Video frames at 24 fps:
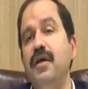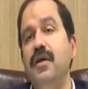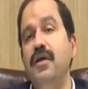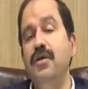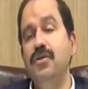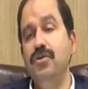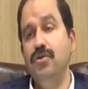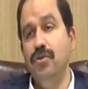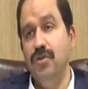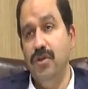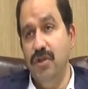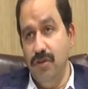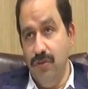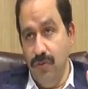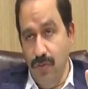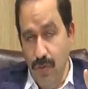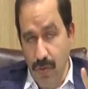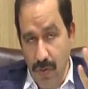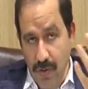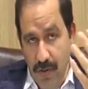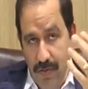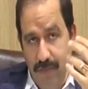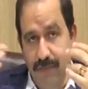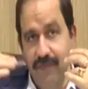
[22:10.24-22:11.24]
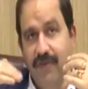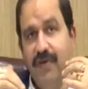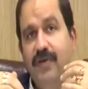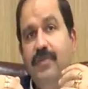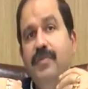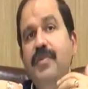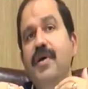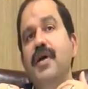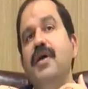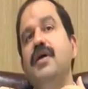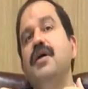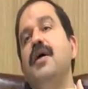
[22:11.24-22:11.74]
So this all
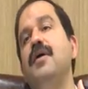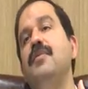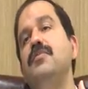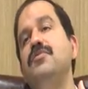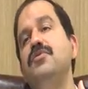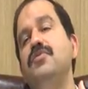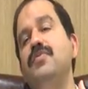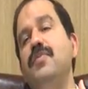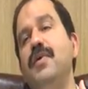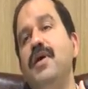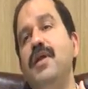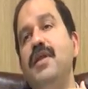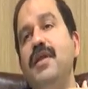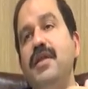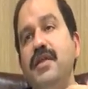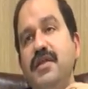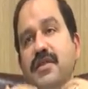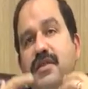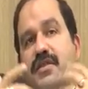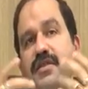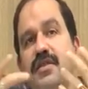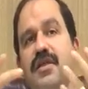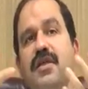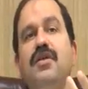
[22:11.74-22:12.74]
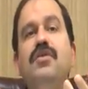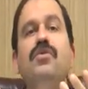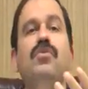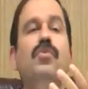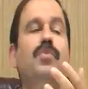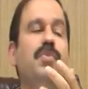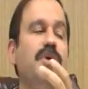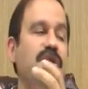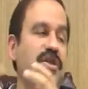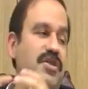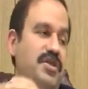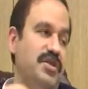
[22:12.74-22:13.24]
feedback comes by listening to
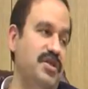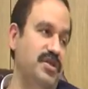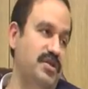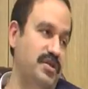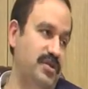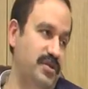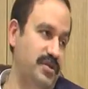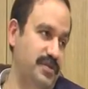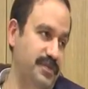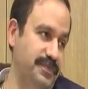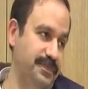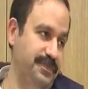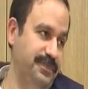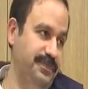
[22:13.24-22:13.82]
patients.